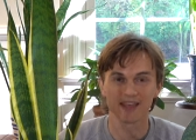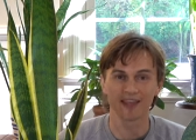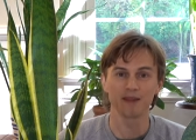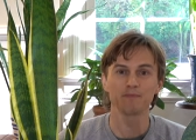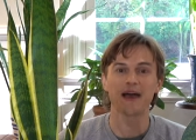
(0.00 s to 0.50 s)

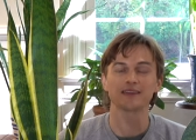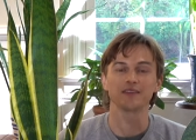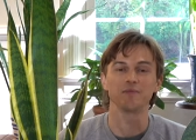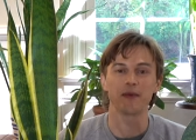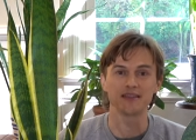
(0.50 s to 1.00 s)
getting back to
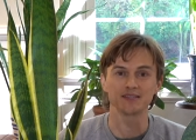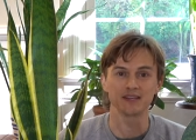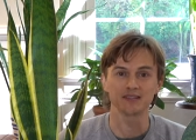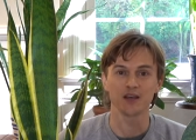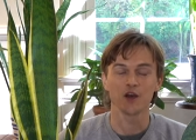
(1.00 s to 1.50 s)
the
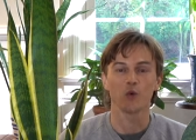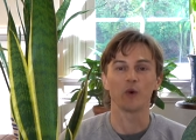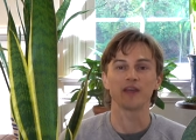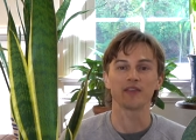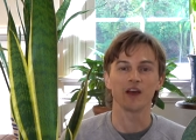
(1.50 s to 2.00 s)
basics
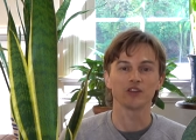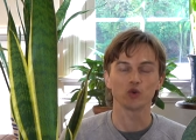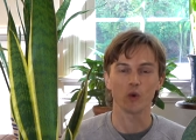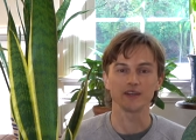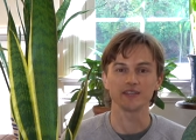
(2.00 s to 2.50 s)
with
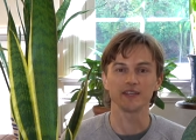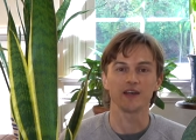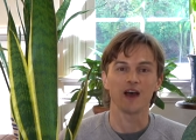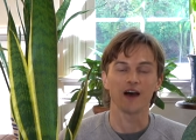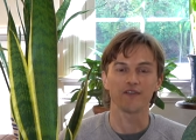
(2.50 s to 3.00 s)
20
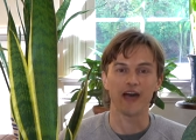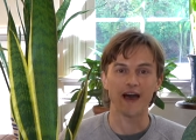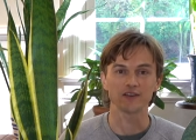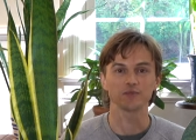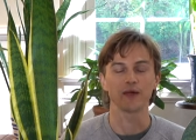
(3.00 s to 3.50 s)
of the
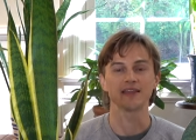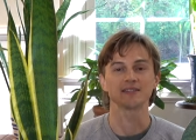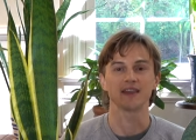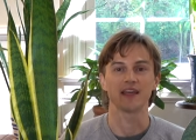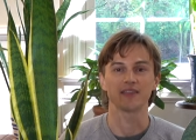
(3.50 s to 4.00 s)
houseplants
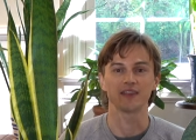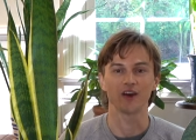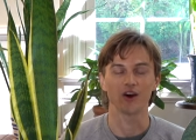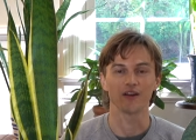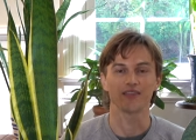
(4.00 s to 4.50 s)
that I think
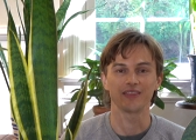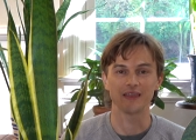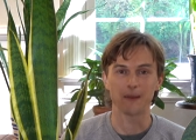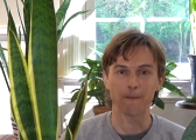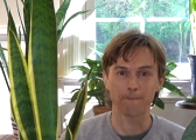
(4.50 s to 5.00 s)
are
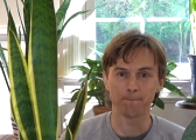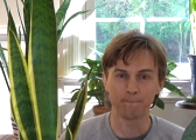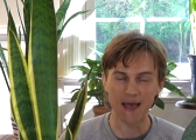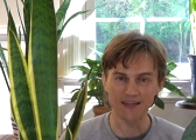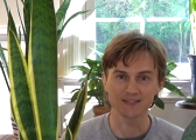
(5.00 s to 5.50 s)
the
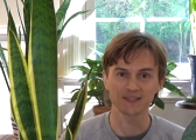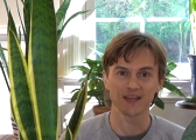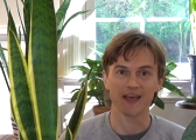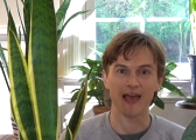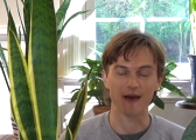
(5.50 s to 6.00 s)
best
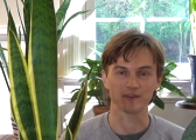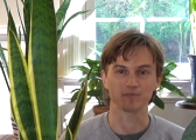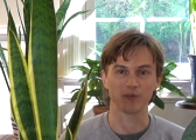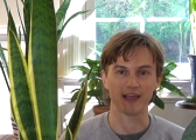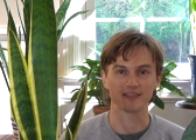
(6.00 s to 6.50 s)

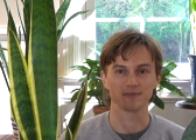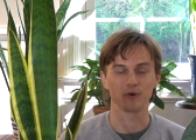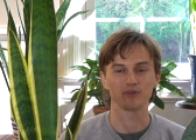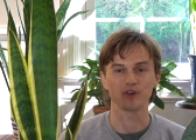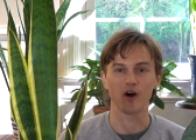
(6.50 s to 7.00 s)
houseplants,
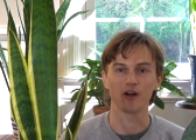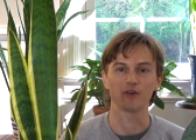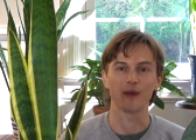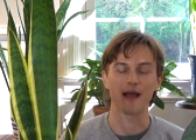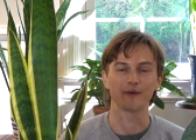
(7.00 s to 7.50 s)
most all
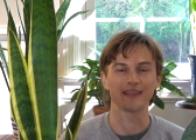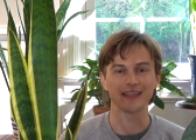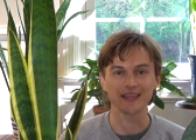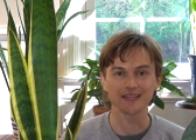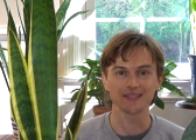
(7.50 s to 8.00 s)
around,
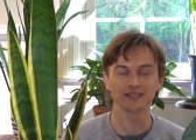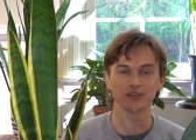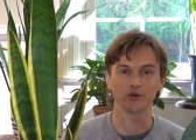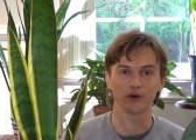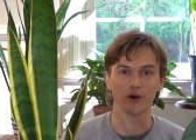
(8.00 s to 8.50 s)
easiest
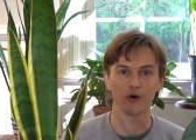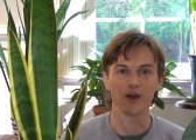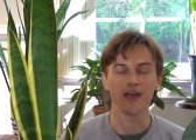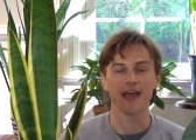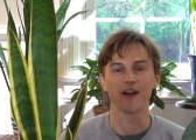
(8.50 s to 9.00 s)
to grow,
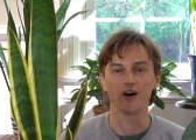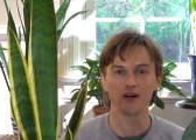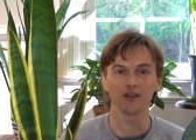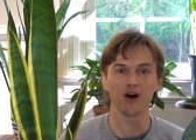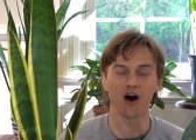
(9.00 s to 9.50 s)
and
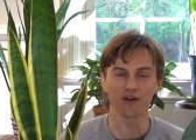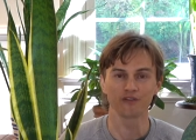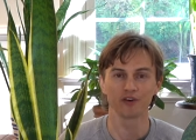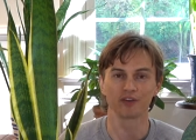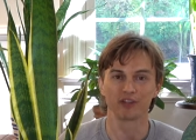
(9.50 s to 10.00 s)
all
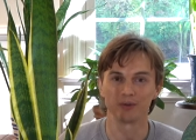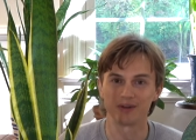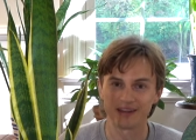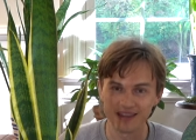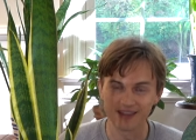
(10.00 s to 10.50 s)
offer
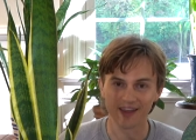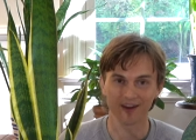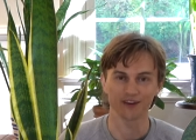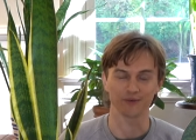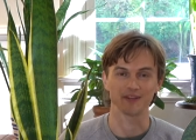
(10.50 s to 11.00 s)
unique
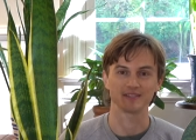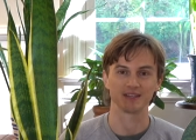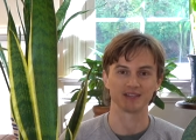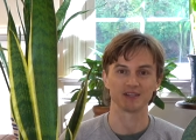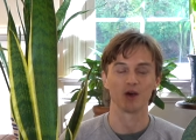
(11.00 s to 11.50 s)

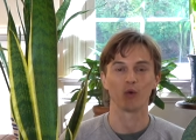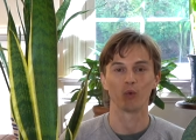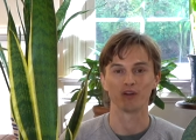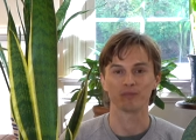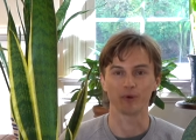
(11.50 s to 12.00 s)
characteristics
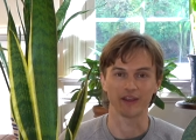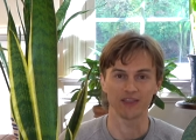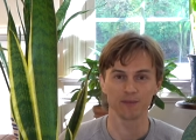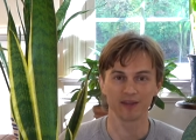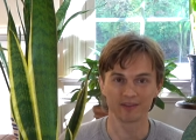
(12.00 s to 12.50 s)
worth bringing
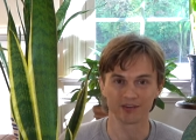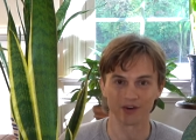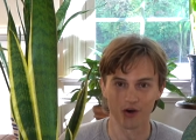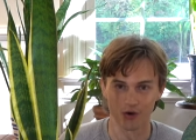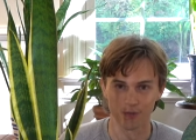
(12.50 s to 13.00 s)
them into your
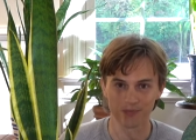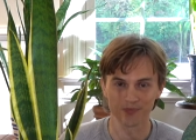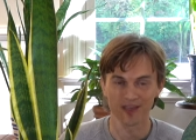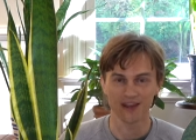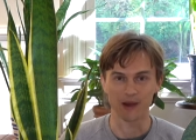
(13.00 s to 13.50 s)
home.
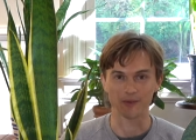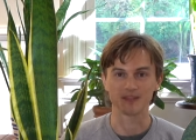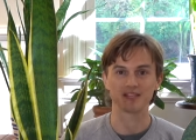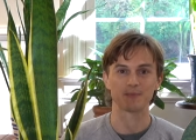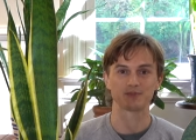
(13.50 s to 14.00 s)
Now in
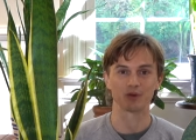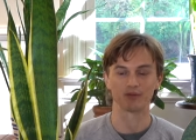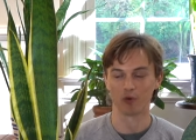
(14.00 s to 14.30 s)
this episode, of